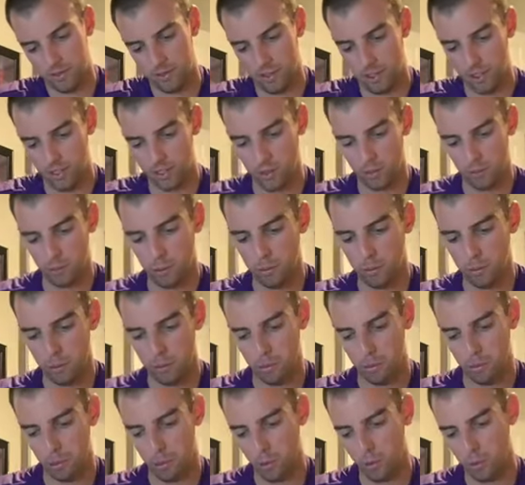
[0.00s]
There's a woman
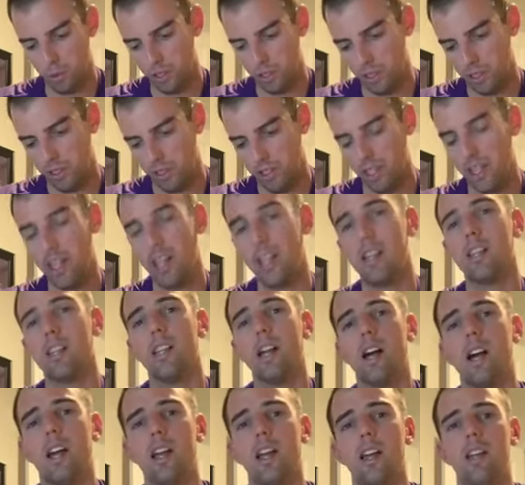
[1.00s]
blowing a
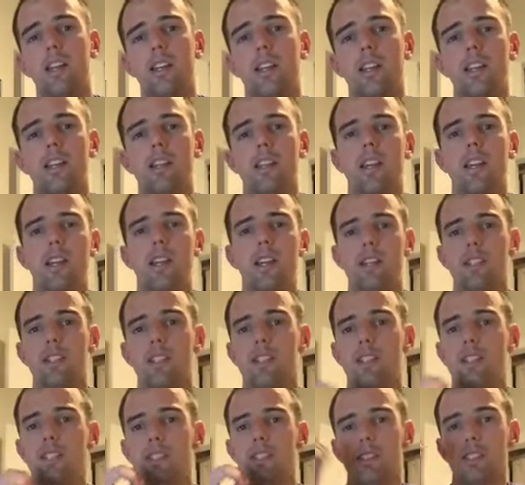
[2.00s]
dandelion, and
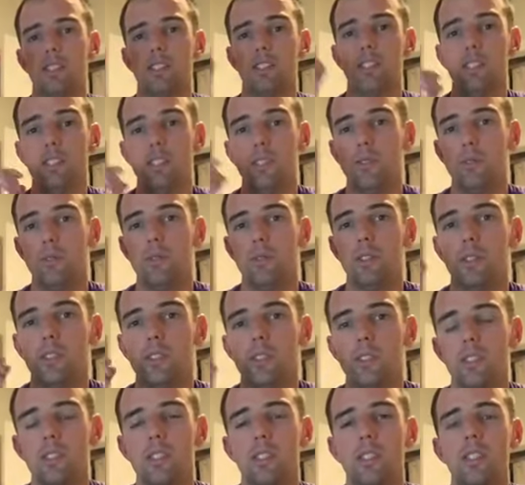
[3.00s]
its shoots,